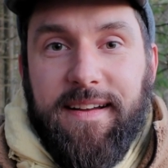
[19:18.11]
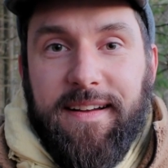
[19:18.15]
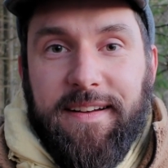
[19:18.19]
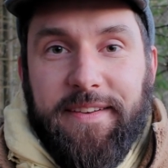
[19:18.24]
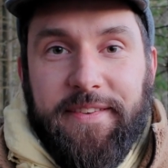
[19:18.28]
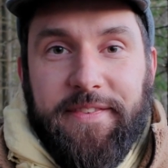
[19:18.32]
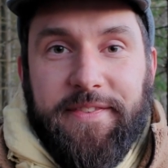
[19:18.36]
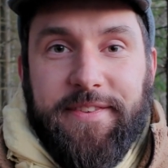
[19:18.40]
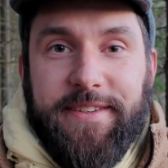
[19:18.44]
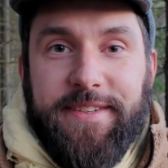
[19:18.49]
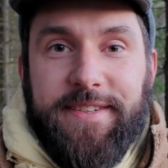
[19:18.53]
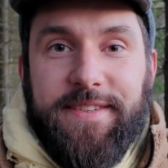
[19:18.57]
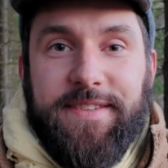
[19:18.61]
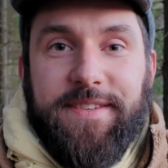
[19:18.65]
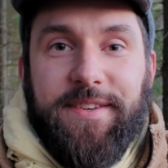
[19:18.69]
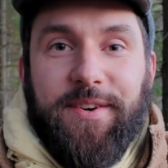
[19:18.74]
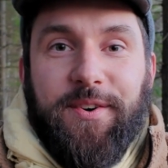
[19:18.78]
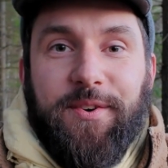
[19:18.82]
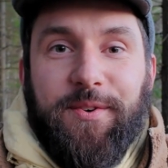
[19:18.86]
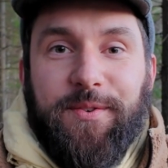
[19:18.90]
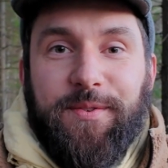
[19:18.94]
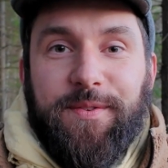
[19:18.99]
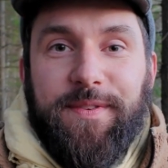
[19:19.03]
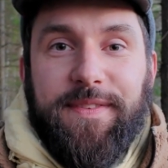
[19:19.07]
this
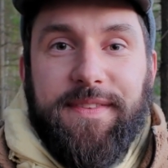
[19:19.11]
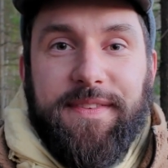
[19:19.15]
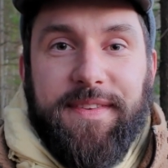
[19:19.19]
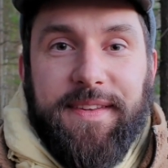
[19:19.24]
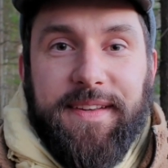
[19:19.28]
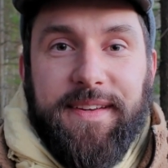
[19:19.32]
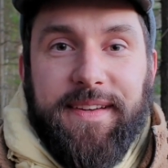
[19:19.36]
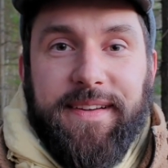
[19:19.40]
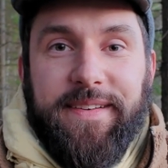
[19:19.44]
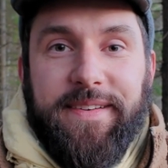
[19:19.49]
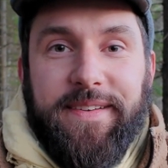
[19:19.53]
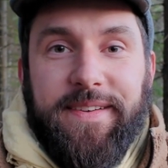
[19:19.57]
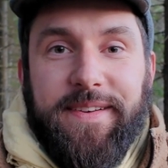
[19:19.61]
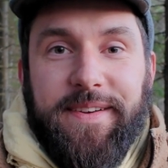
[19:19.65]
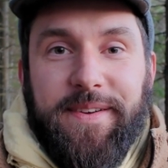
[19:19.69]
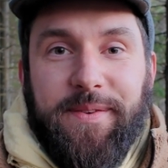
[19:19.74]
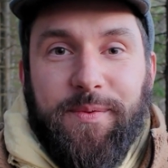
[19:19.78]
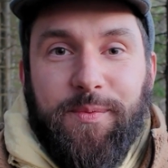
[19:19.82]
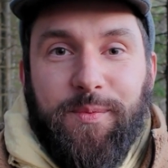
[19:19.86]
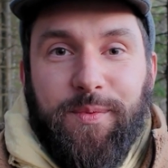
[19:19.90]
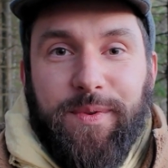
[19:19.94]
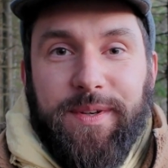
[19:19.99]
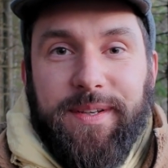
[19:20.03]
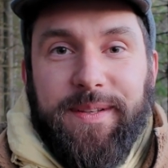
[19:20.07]
whole thing
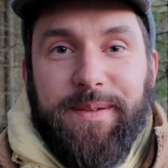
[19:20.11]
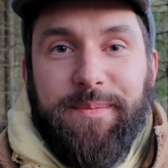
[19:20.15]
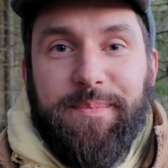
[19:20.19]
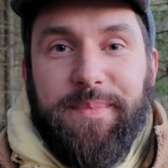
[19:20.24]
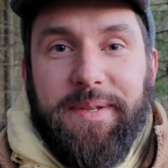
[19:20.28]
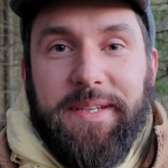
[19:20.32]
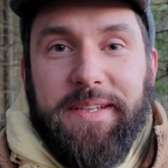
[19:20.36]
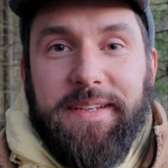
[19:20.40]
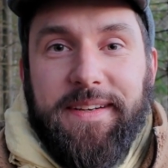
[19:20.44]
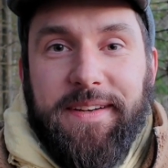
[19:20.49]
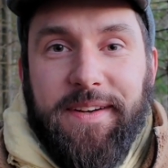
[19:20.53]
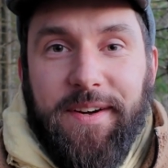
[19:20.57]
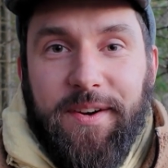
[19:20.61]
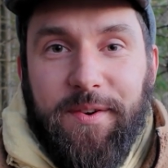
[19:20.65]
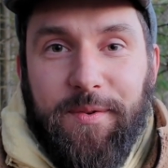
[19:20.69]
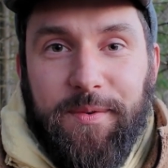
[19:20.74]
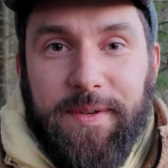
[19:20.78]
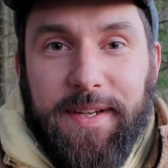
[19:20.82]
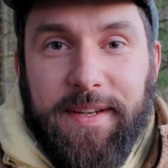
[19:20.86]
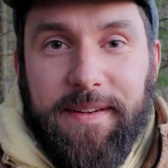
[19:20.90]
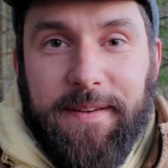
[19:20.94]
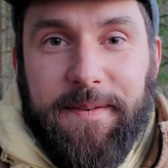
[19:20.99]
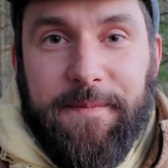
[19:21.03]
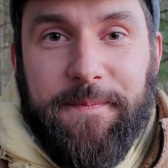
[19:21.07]
will be
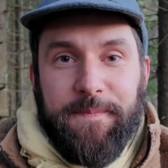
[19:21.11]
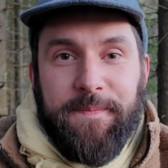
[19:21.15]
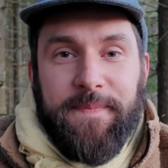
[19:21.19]
going.